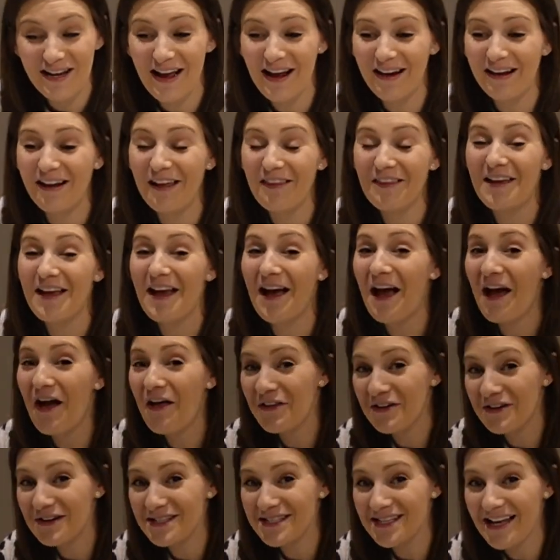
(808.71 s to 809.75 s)
and on the
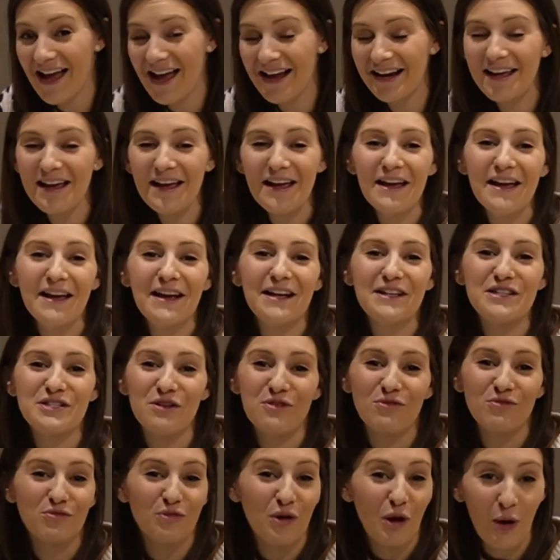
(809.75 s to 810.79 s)
other side it's a
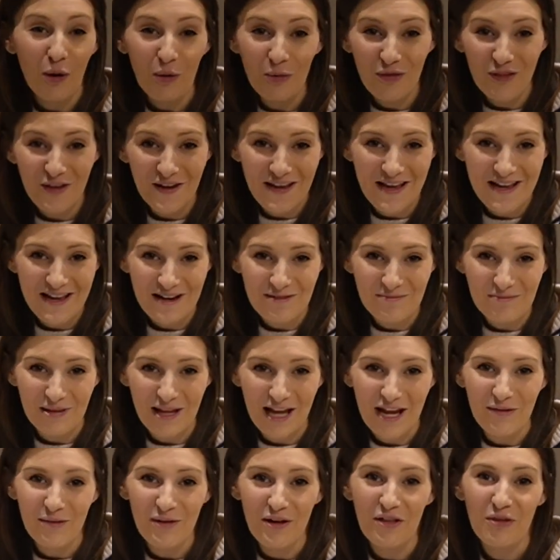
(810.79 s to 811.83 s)
road that he can
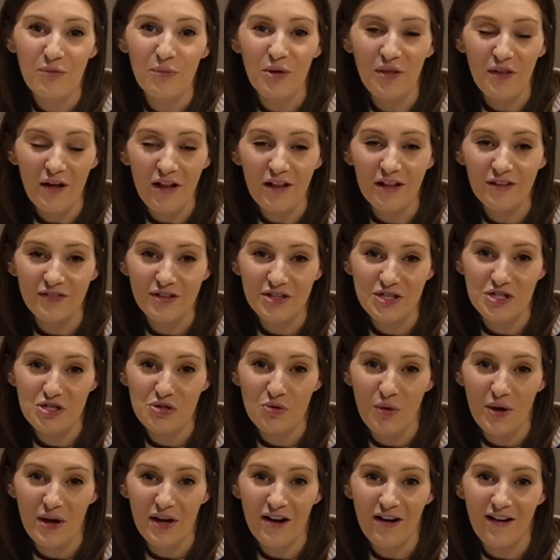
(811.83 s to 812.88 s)
play with all of his
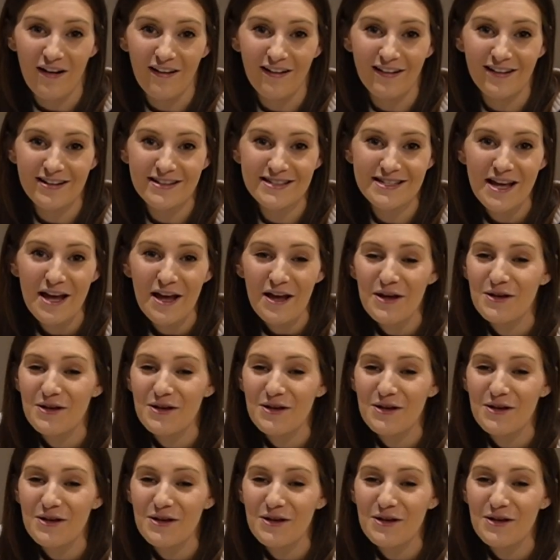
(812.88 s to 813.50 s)
toy cars.